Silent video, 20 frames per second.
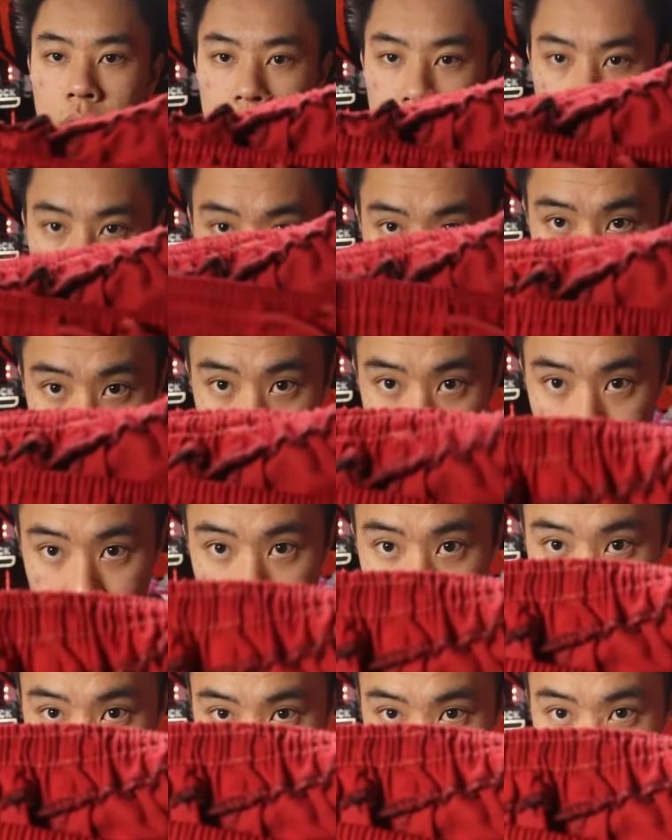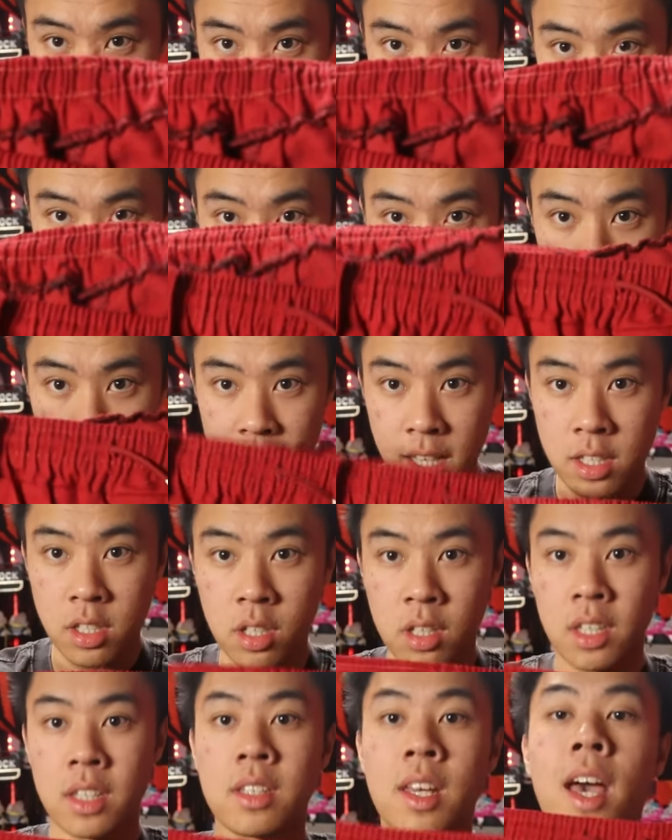No company, as you can see, because I
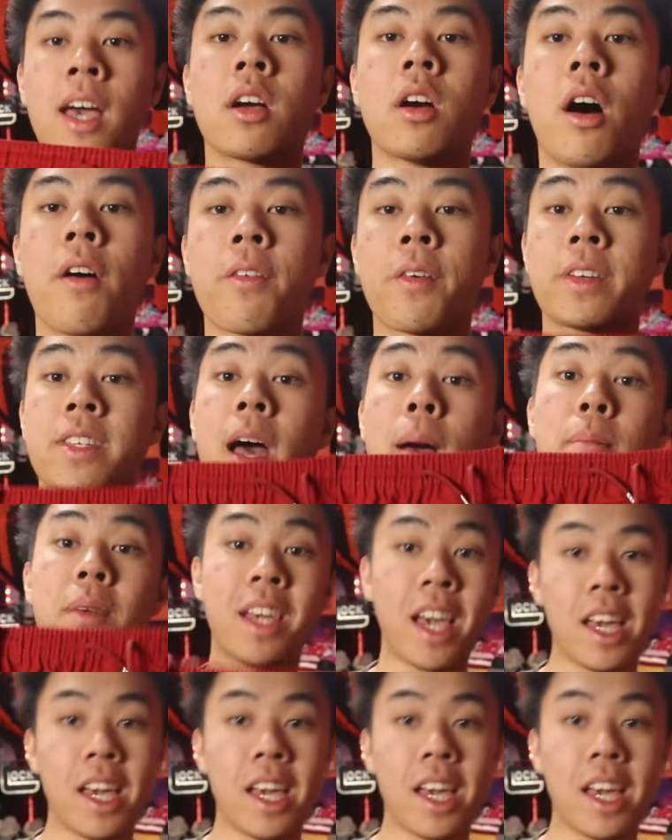took the tag off because I'm